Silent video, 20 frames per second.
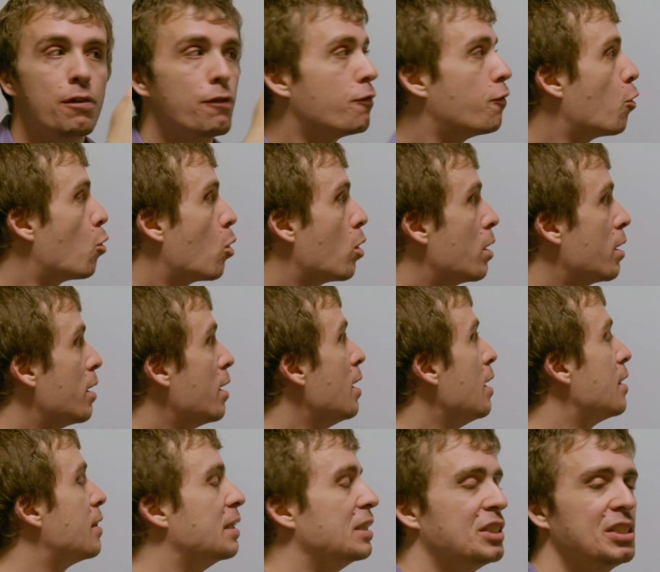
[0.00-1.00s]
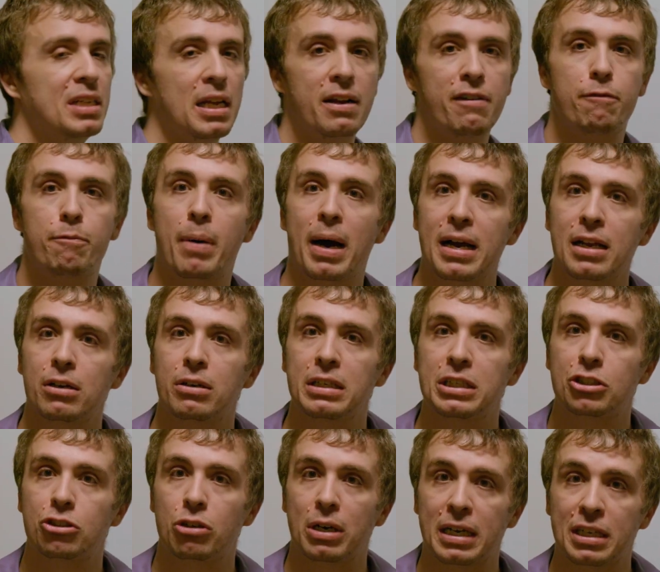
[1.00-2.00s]
for the set of binary
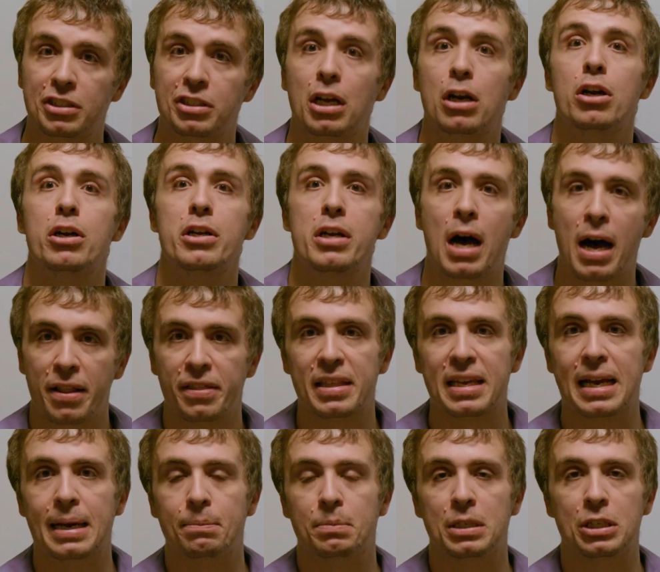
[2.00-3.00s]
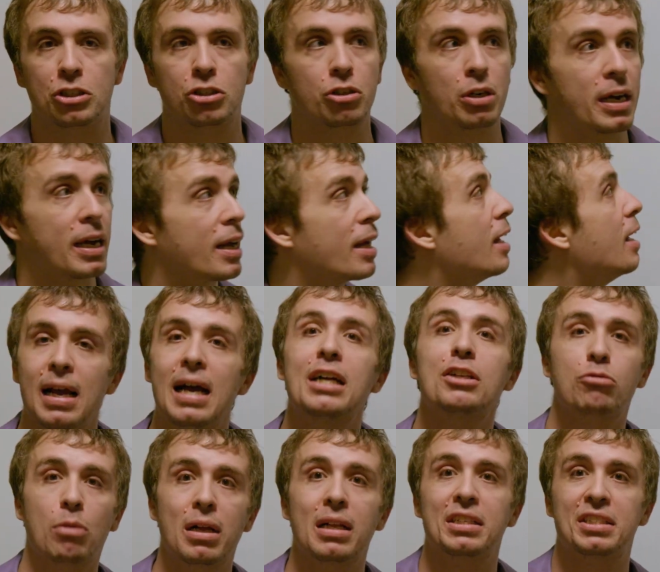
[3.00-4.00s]
strings that are not the empty string,
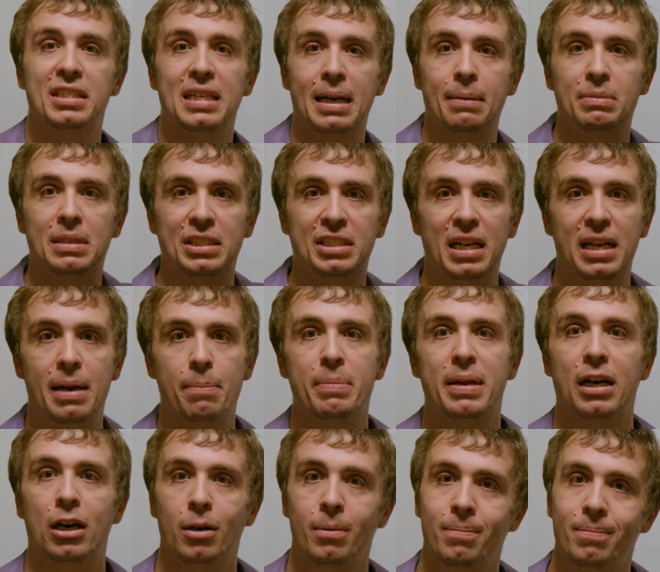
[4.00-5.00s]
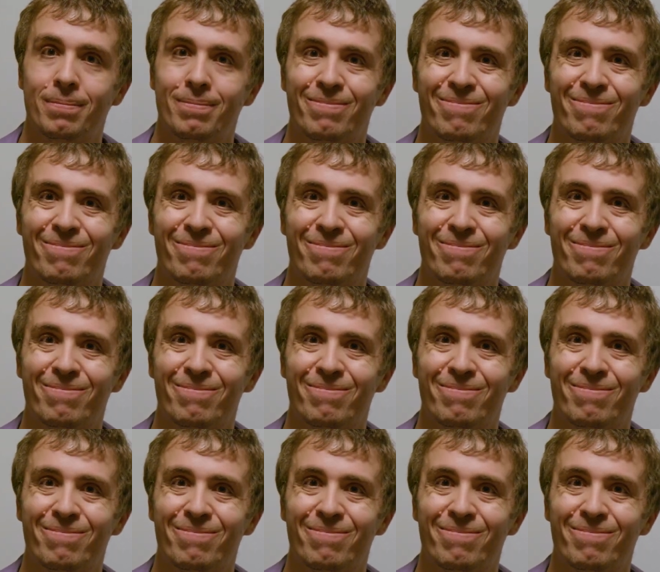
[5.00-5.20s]
as well as the empty set up here.